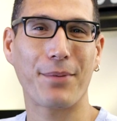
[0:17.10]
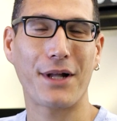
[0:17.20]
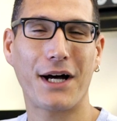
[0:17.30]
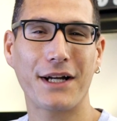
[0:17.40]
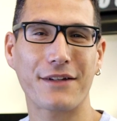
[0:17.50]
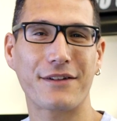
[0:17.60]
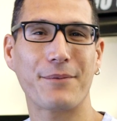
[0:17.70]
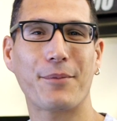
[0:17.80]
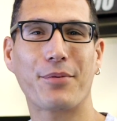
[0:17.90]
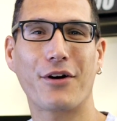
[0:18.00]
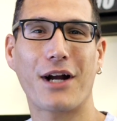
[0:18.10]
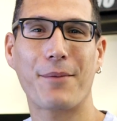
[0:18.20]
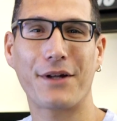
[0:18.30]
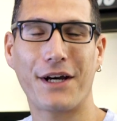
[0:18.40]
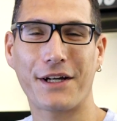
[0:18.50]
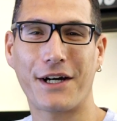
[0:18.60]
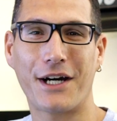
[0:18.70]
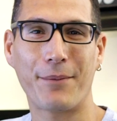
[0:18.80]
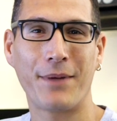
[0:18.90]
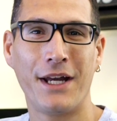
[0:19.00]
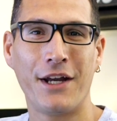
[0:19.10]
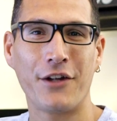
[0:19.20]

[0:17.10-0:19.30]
blog at Simple Programmer dot com,